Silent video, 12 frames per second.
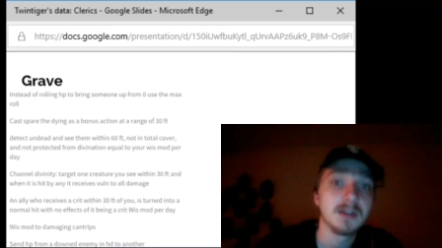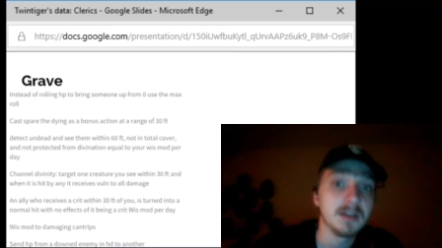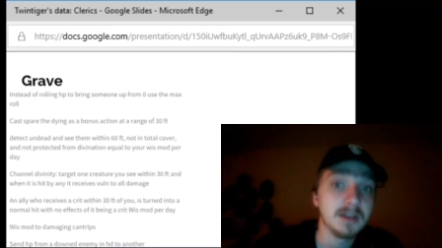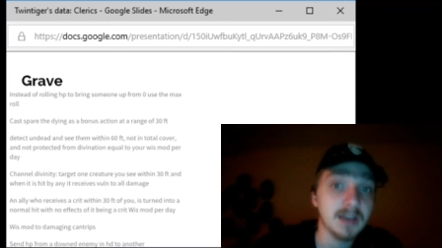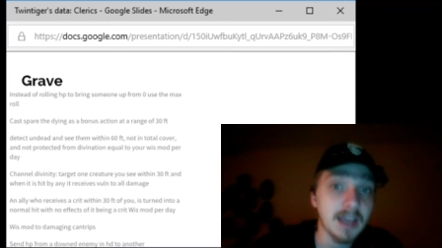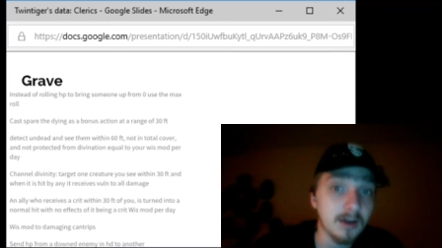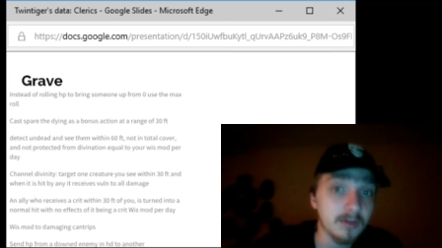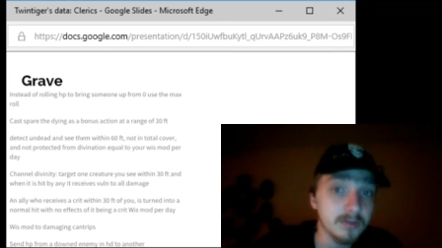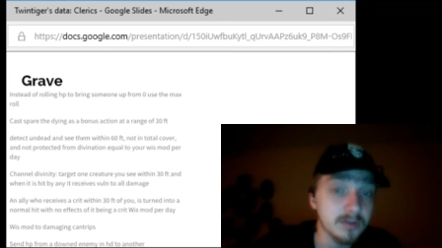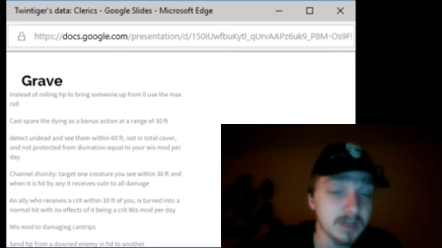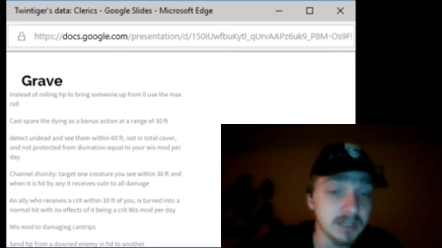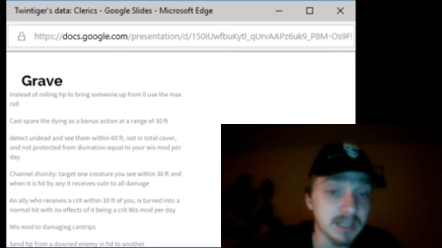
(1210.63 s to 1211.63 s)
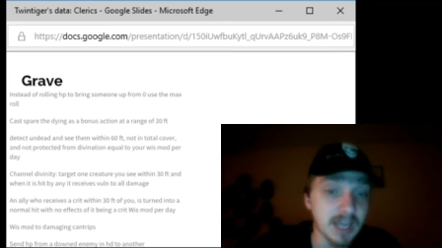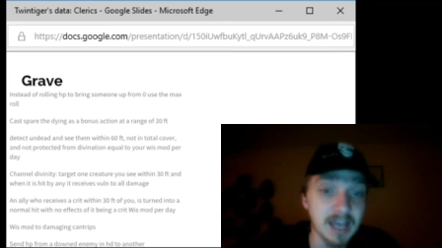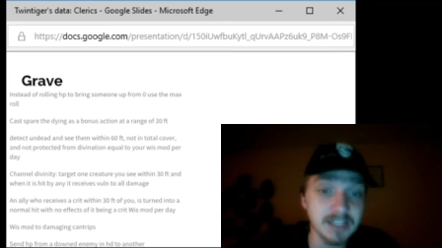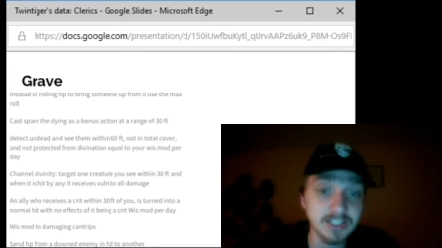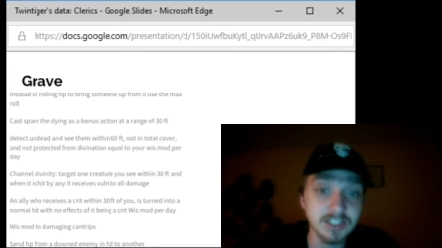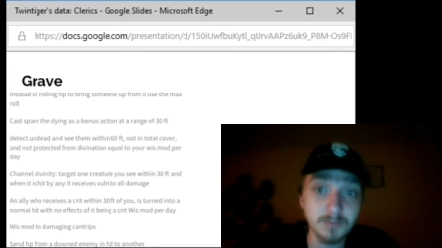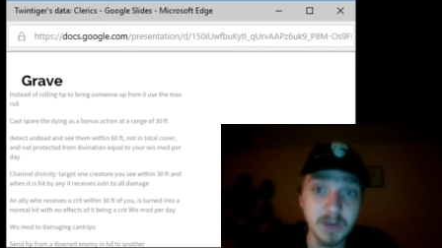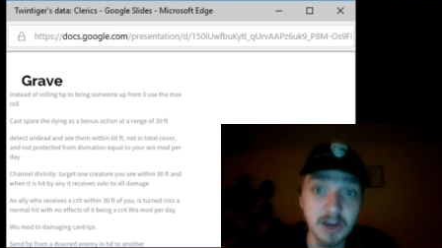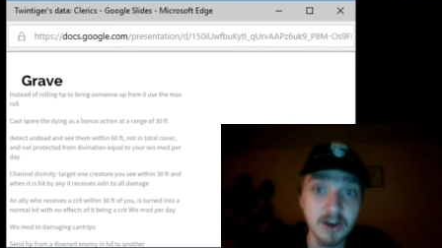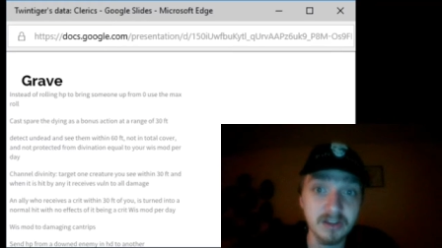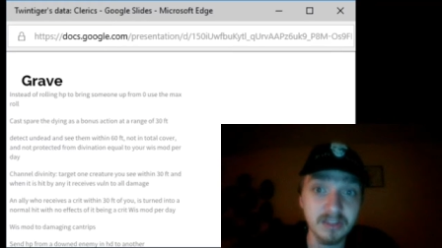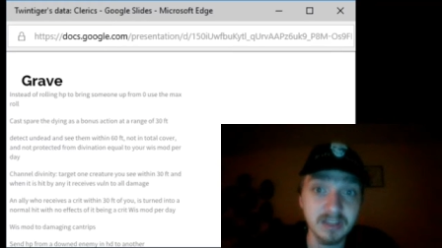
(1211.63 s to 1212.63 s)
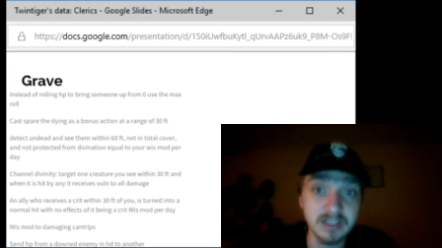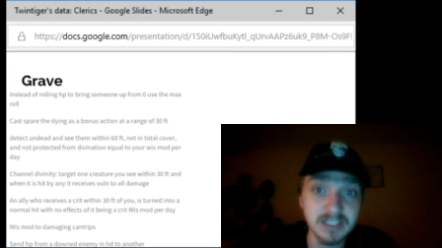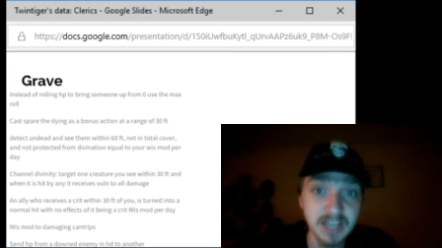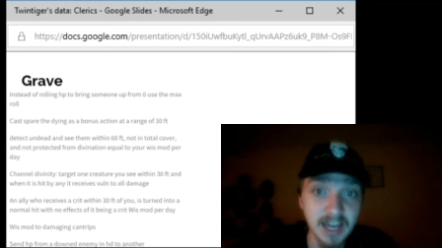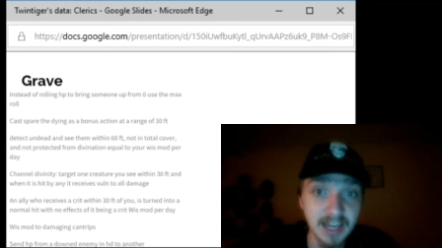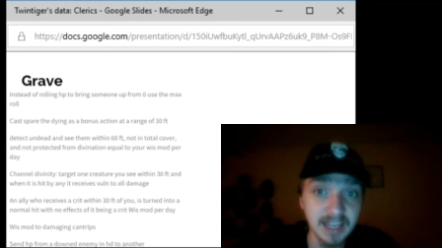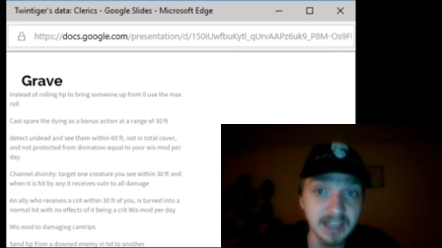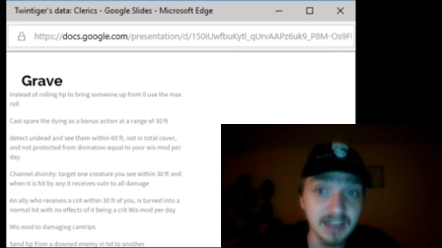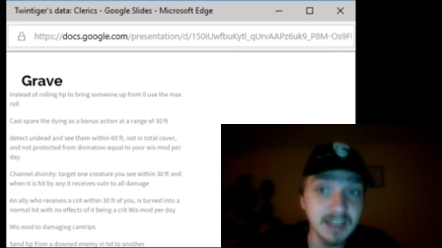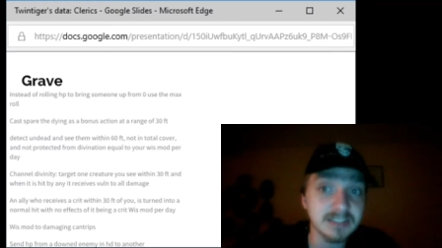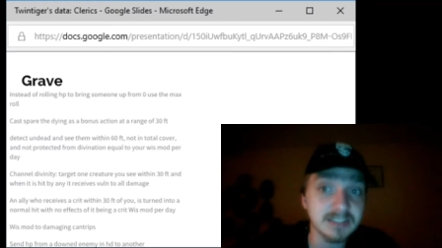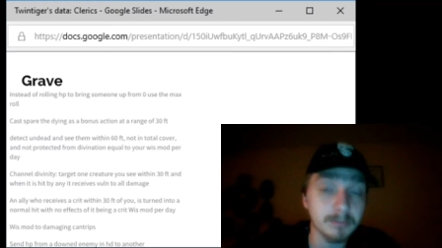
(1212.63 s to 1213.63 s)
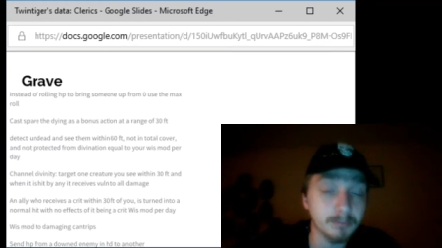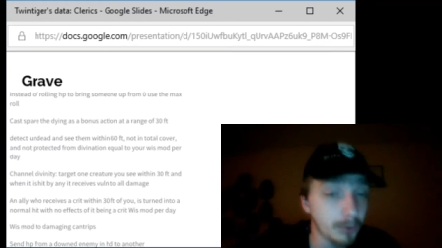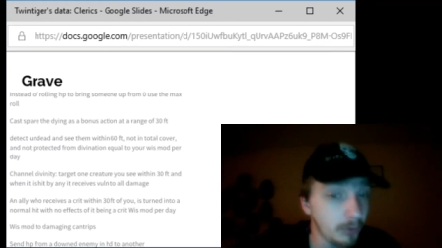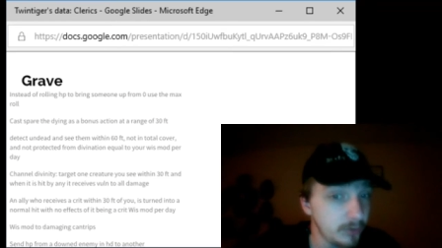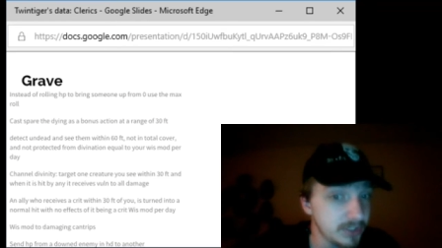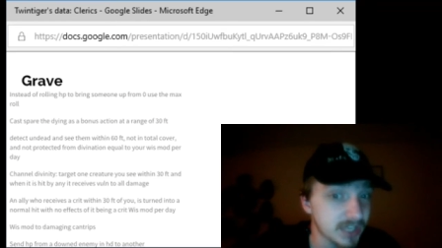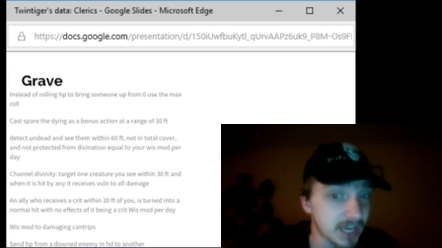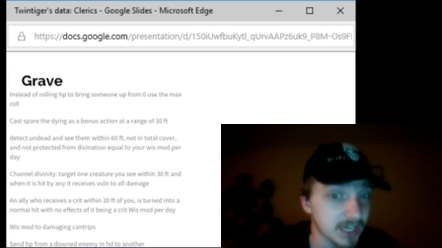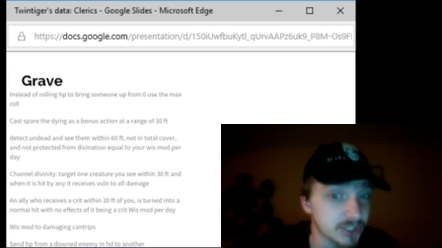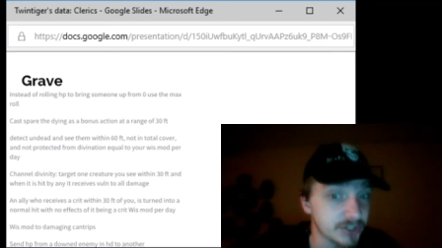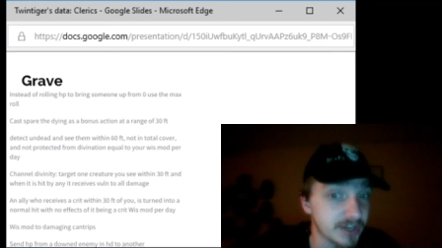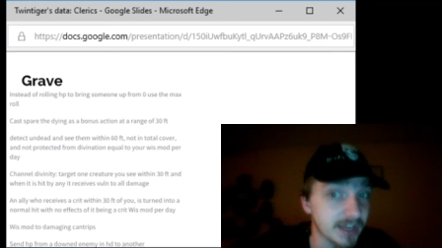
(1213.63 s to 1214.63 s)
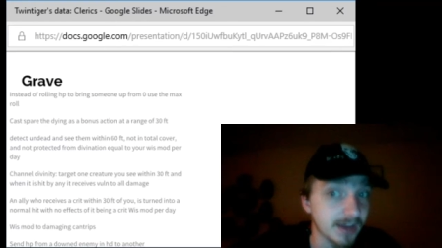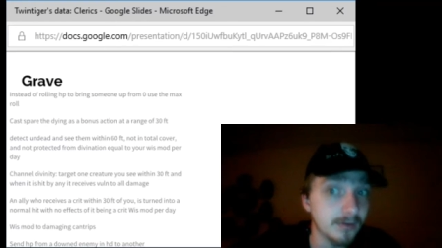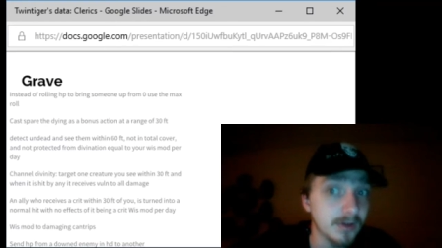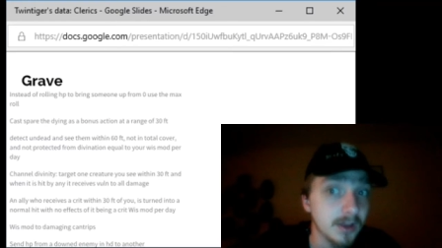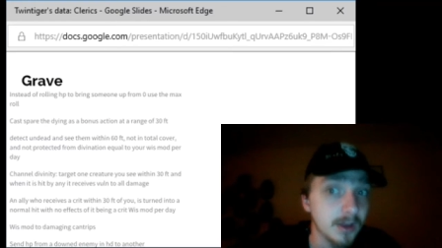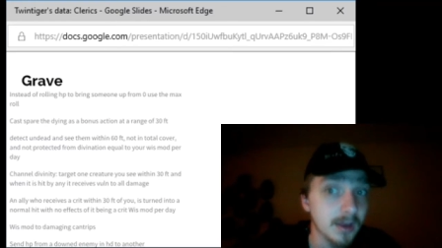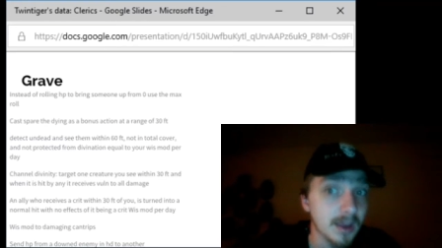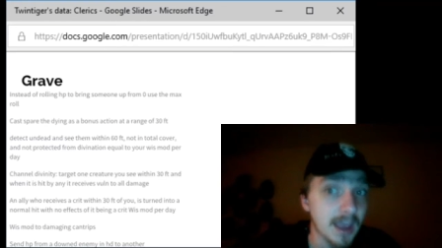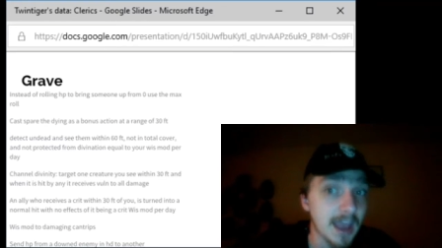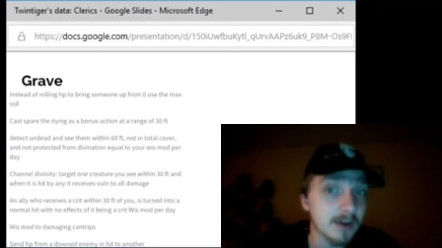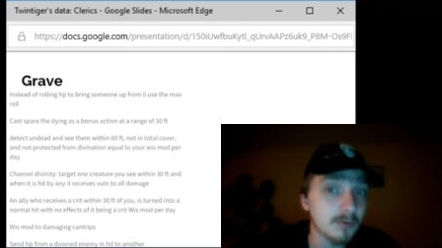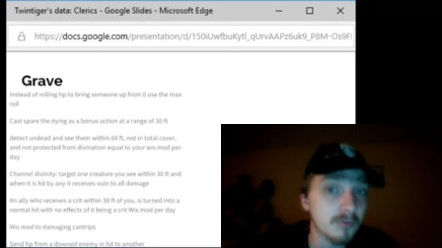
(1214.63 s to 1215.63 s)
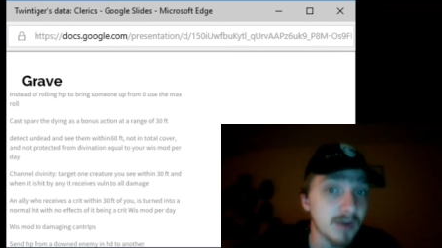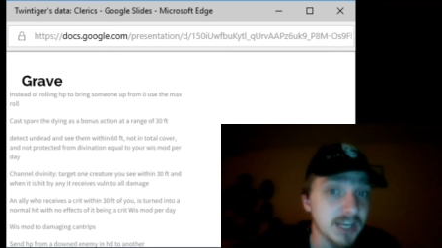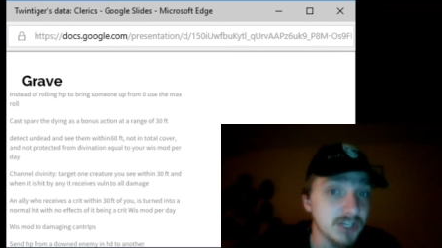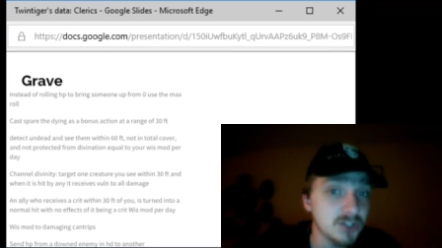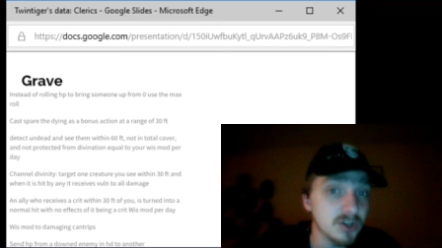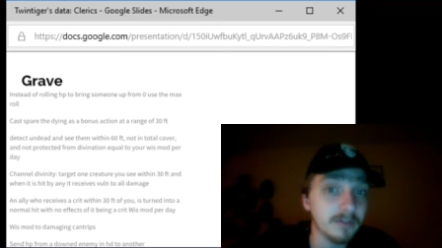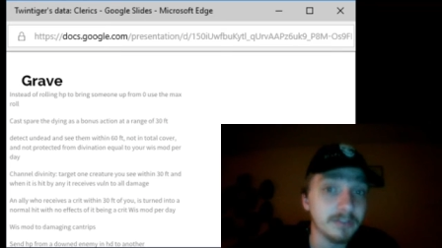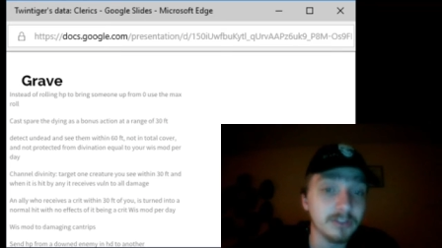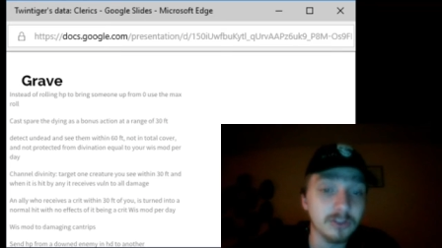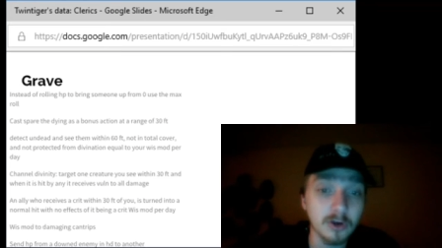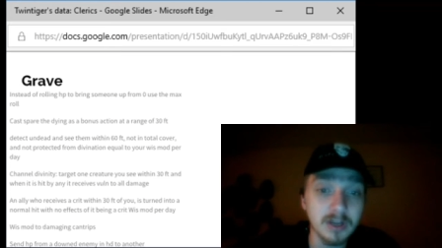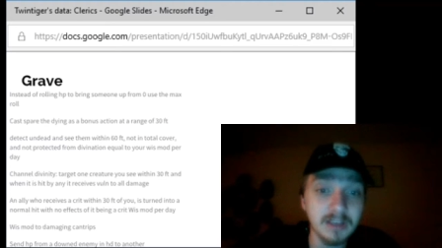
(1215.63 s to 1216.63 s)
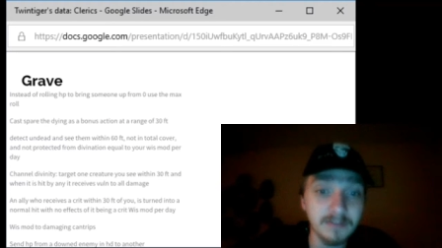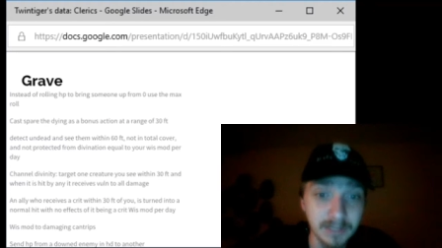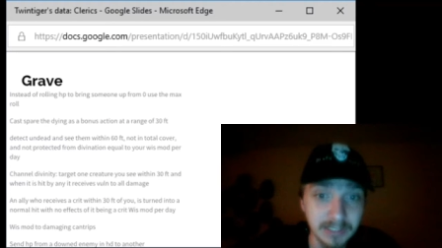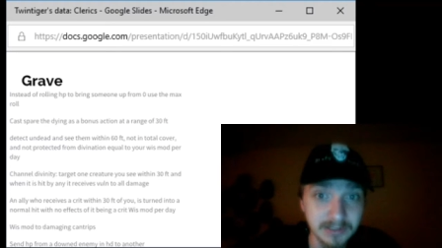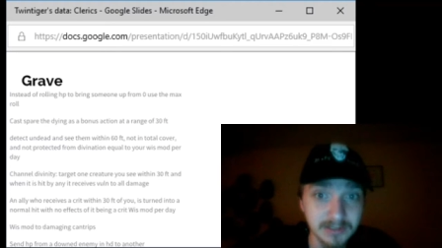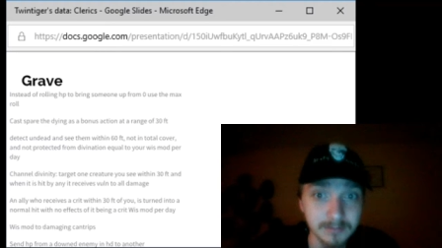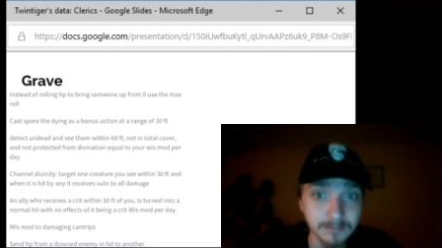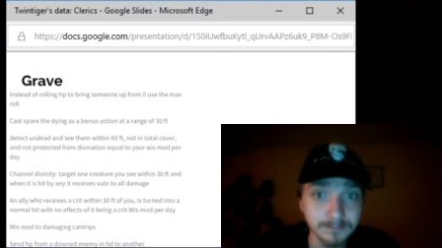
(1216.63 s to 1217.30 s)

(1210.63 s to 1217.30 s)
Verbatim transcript: Now, you can cast Spare the Dying as a bonus action now at a range of 30 feet.